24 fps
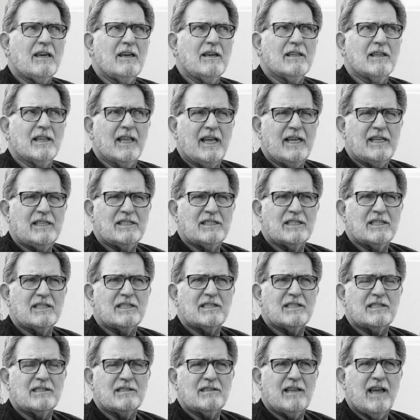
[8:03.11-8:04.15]

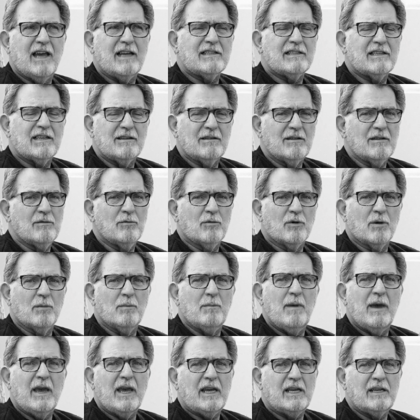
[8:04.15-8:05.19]
lenses that were
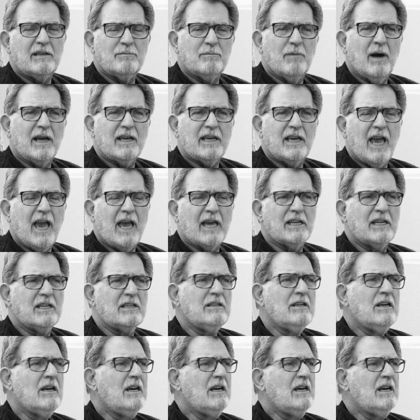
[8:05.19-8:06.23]
made by
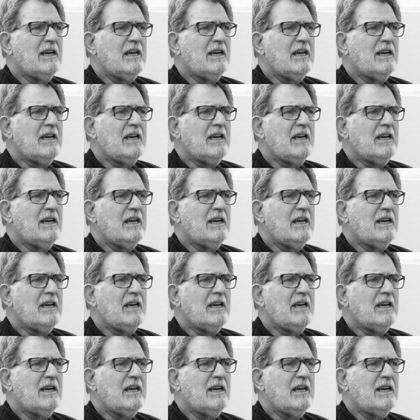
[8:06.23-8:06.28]
Canon